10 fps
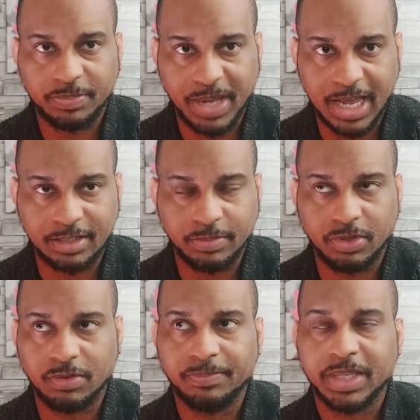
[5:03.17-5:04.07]
as
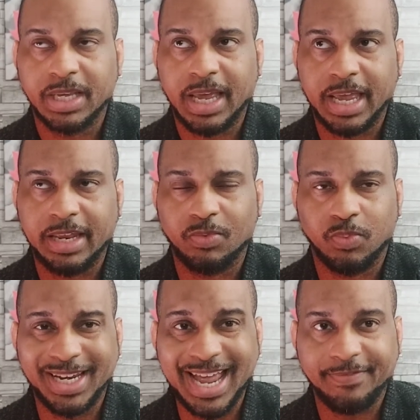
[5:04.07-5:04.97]
possible.
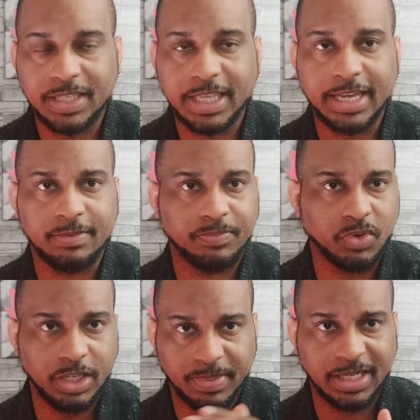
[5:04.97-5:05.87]
And when everything
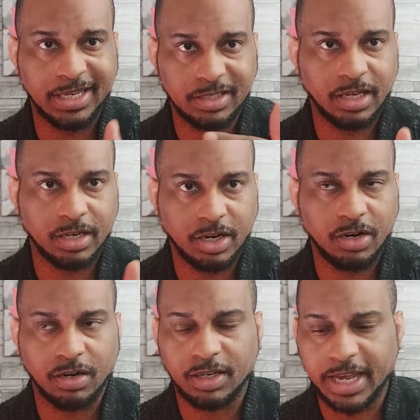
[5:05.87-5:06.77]
really begins to occur,